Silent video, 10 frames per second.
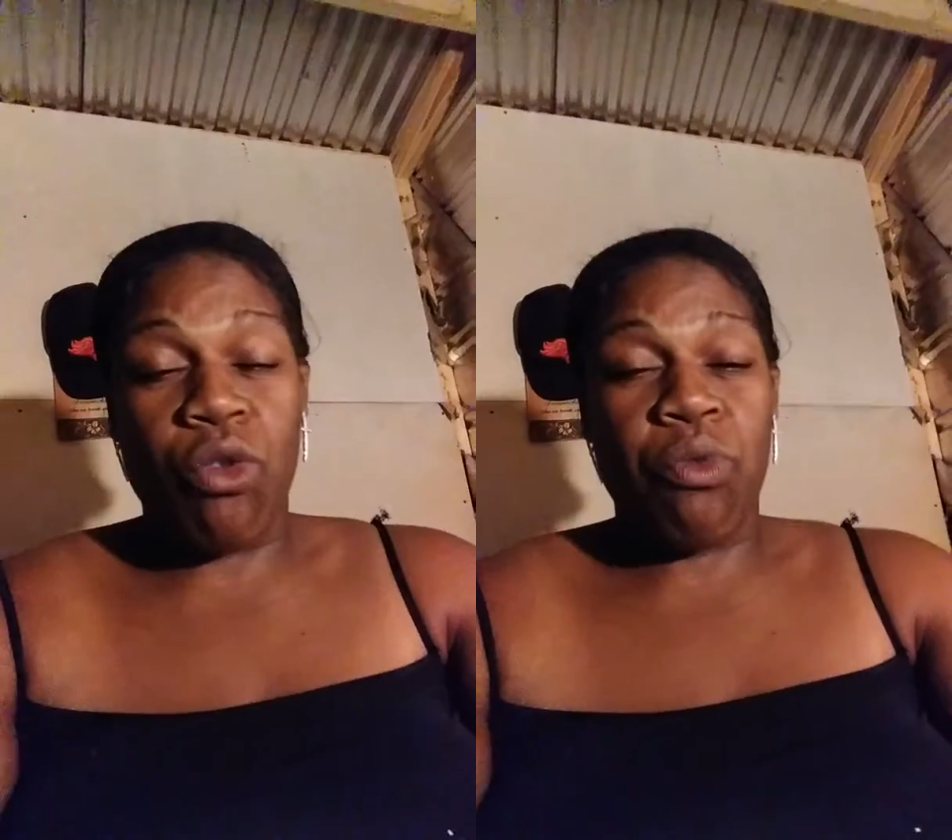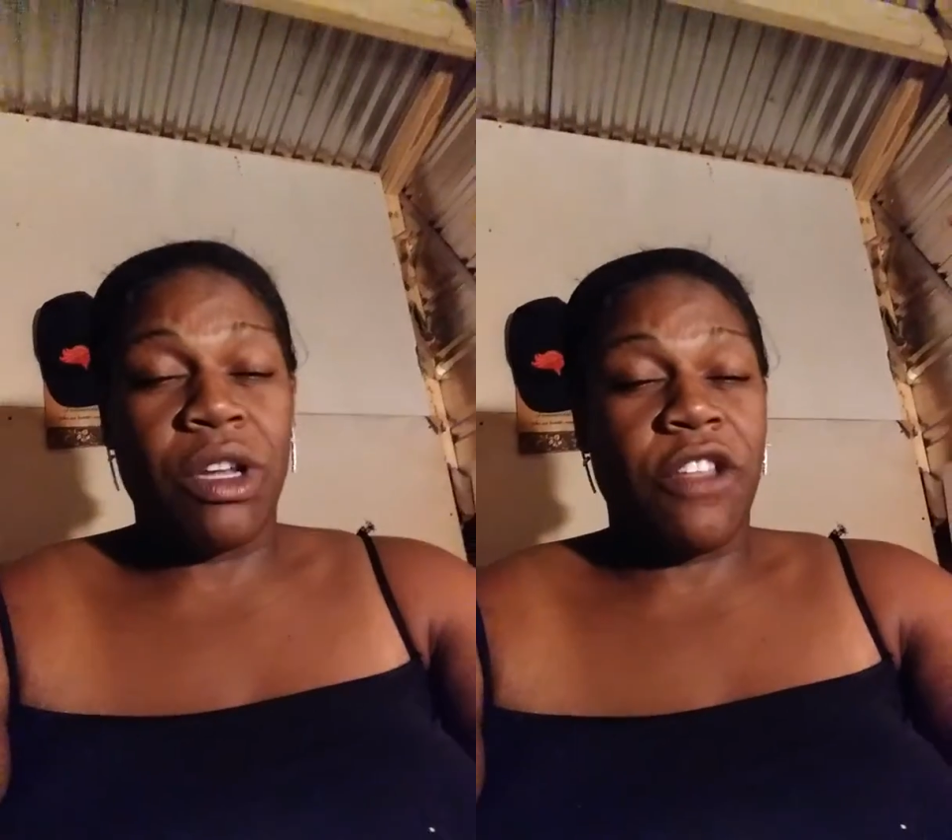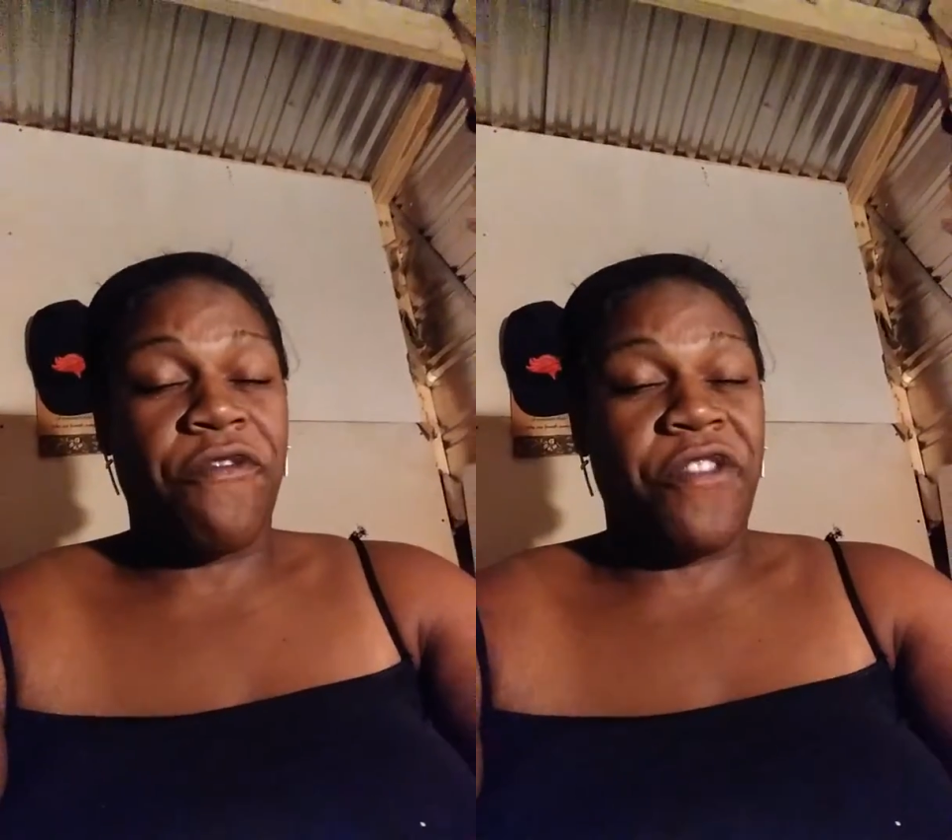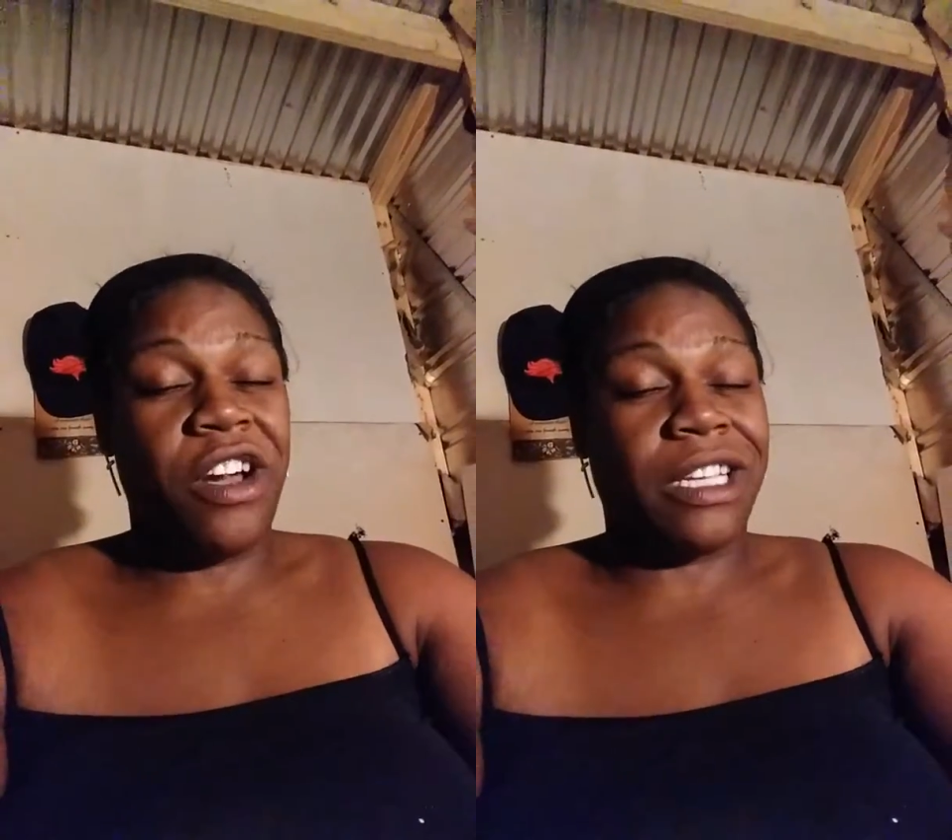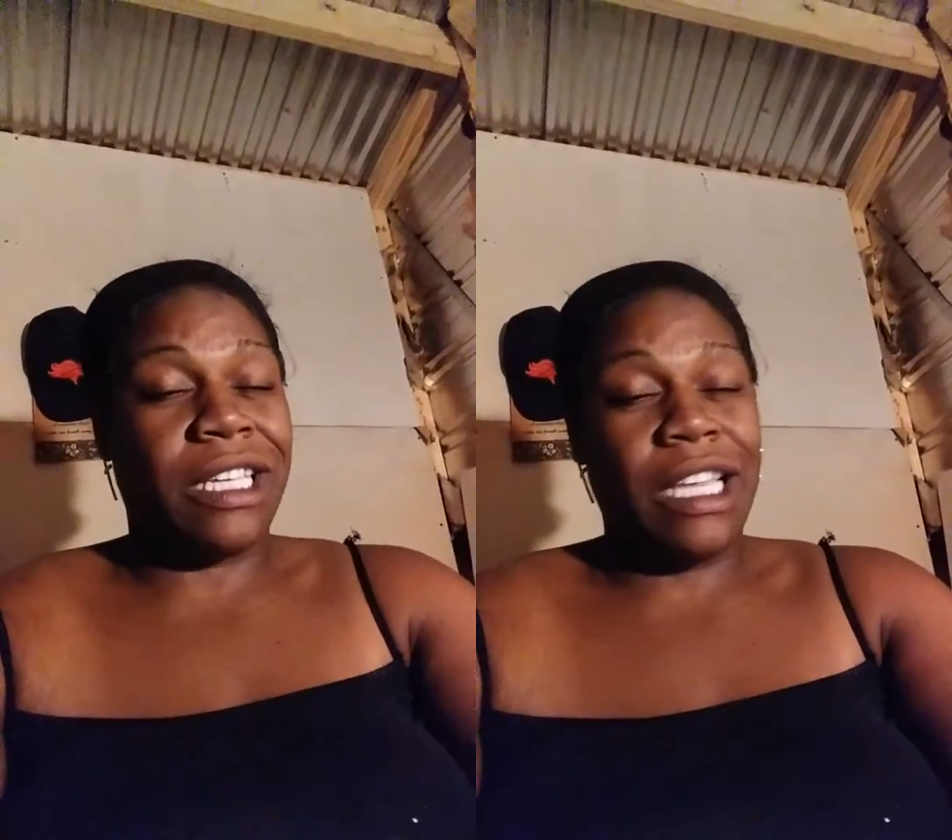what the
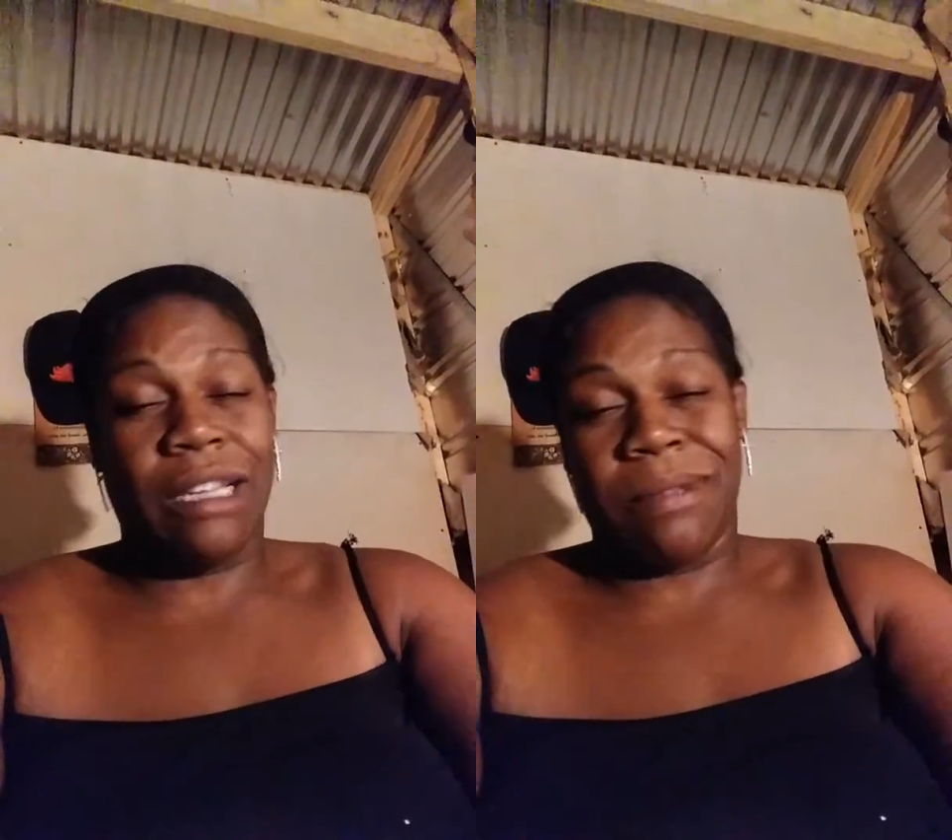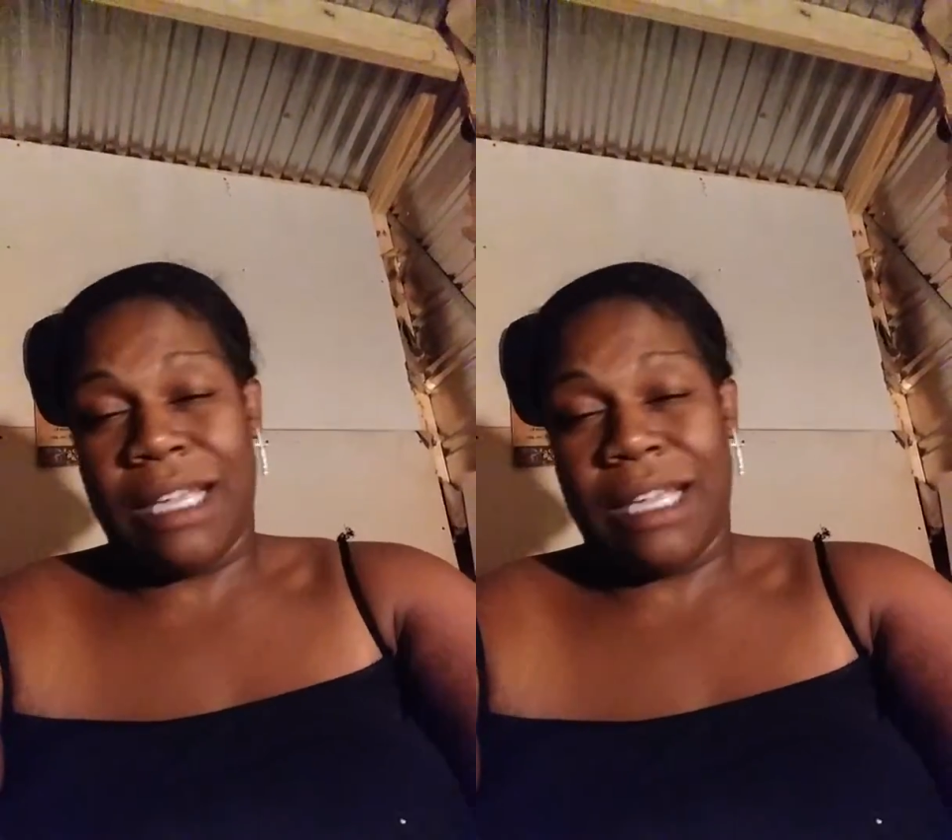fuck in them.